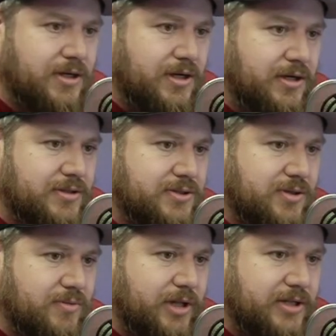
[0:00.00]
So
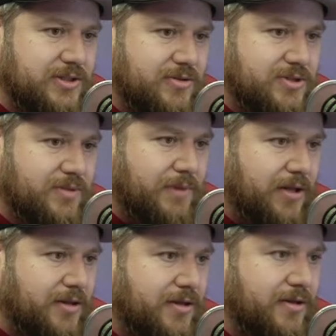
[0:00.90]
let us know,
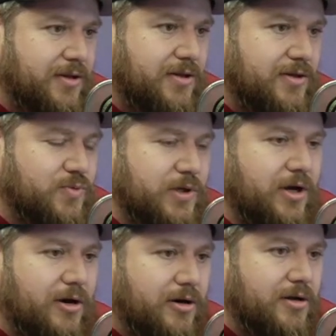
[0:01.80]
Samantha. We
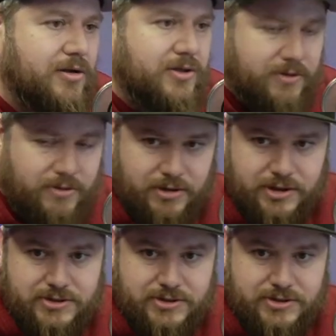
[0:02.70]
are curious.